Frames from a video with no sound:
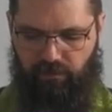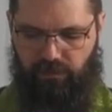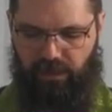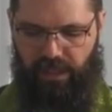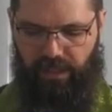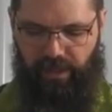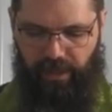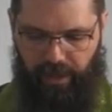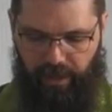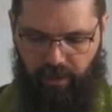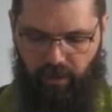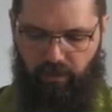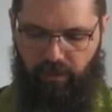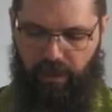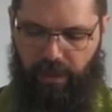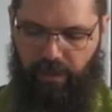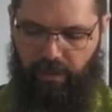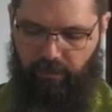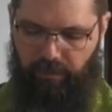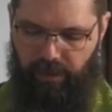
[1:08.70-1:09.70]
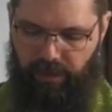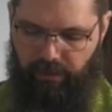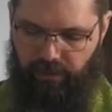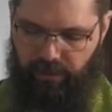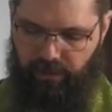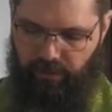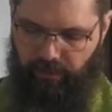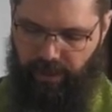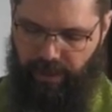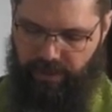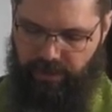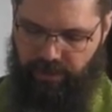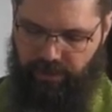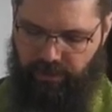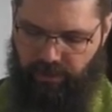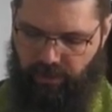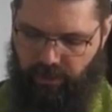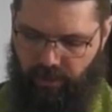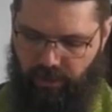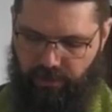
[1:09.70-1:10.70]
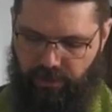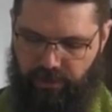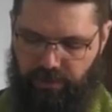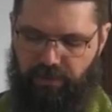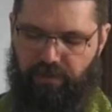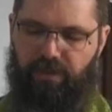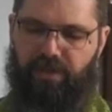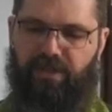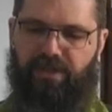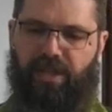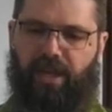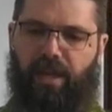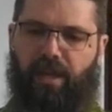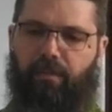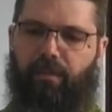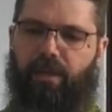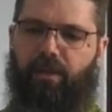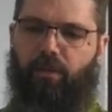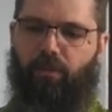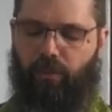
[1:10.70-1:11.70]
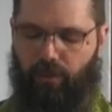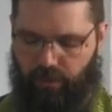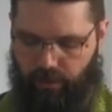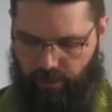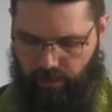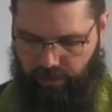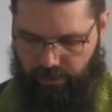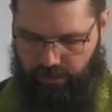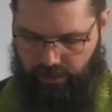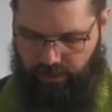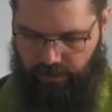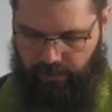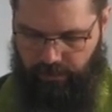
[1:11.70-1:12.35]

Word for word: And now, Peter and the rest are called to do the same in the world